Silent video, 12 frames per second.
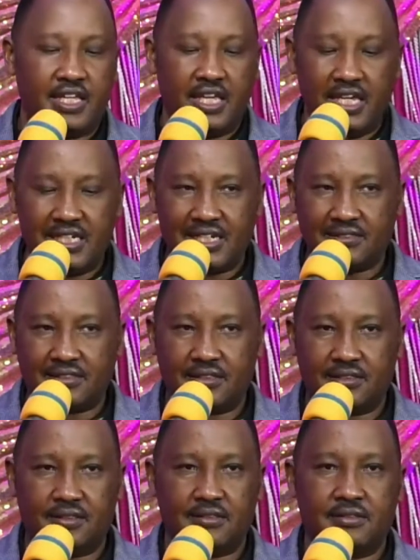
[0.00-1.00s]

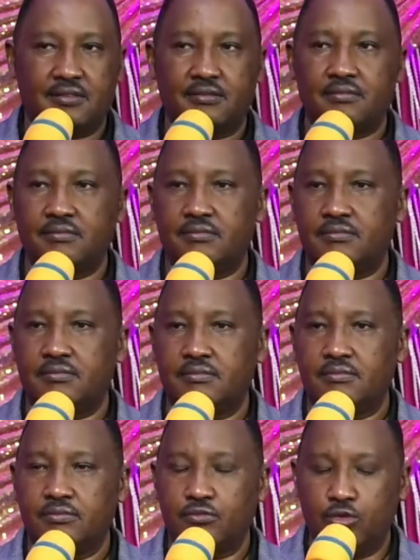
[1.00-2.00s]
intercessors,
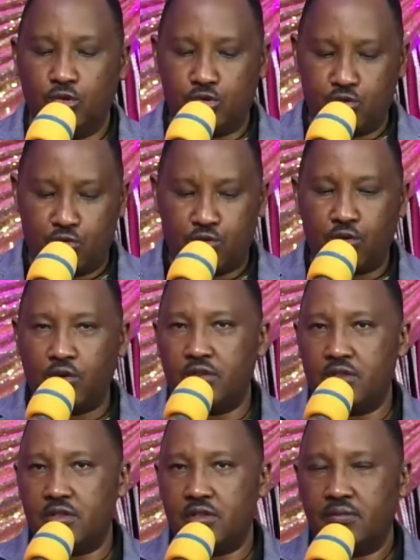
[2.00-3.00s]
those who
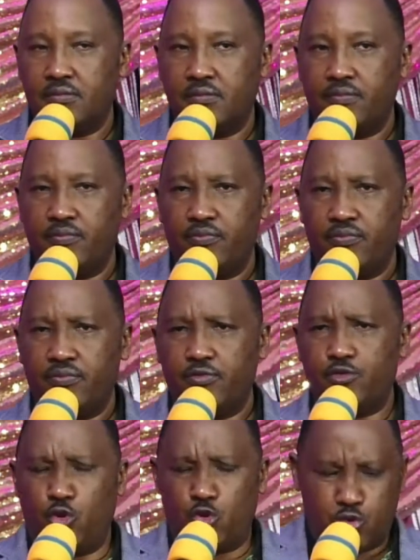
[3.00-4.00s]
groaned,
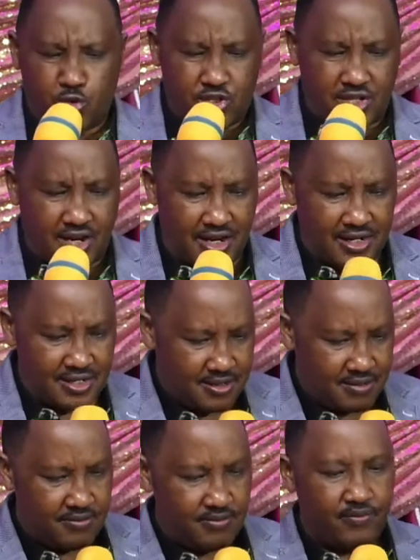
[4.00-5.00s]
those who sighed.
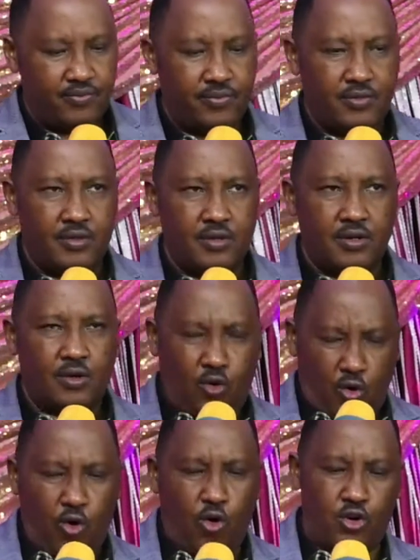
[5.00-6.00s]

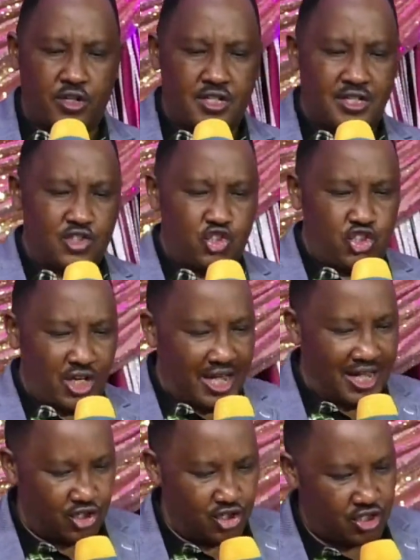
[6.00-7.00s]
God
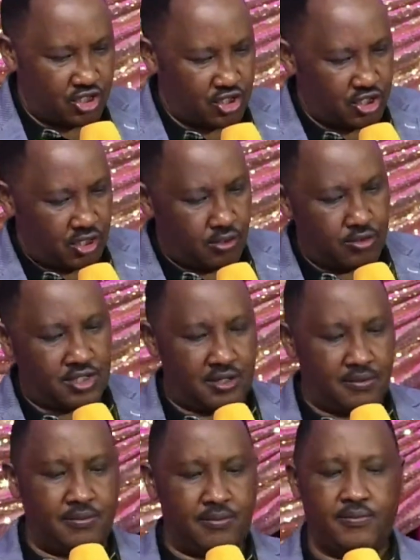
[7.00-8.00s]
judged
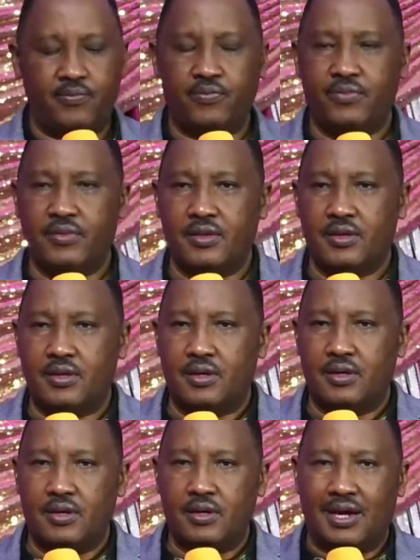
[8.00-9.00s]
Jerusalem
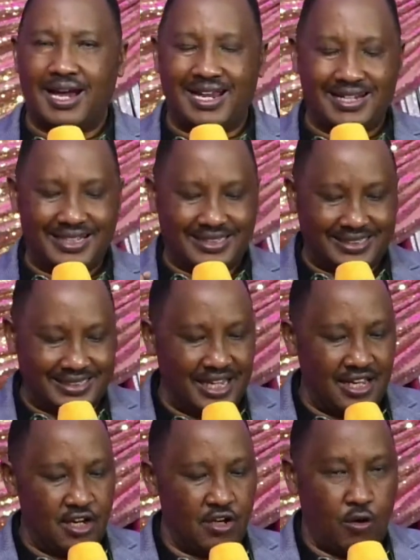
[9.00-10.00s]
and the
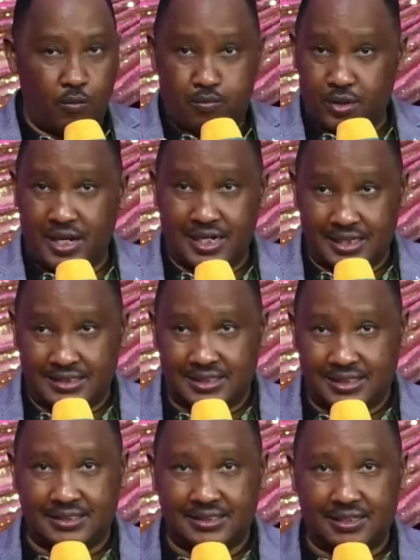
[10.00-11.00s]
sin of
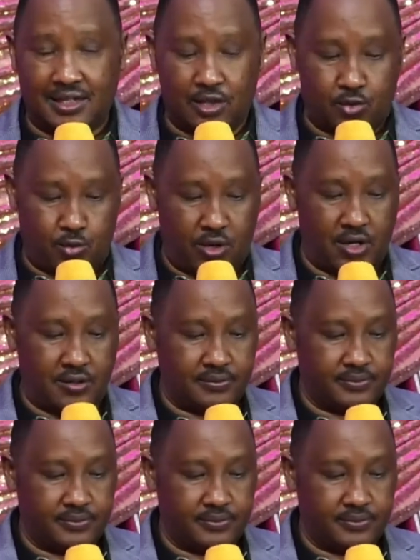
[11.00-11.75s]
prayerlessness as well.